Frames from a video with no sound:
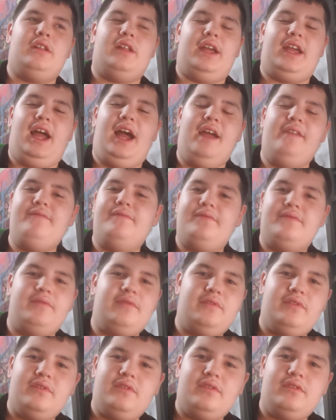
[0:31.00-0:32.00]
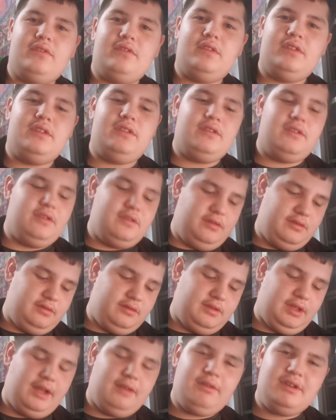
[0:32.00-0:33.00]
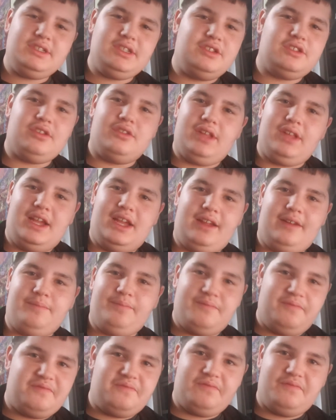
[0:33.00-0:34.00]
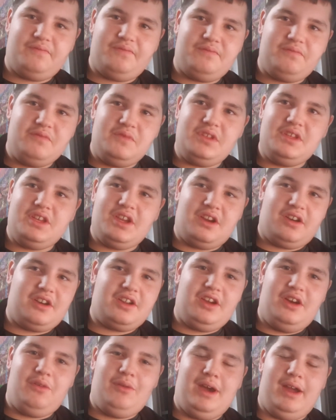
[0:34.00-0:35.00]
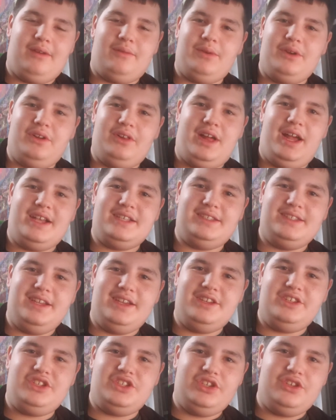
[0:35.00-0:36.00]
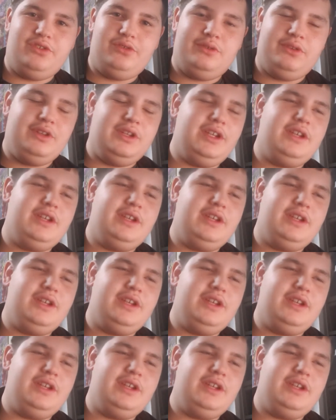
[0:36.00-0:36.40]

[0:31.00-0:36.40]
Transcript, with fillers: like I've, I was not until like a year ago when I realized the issue.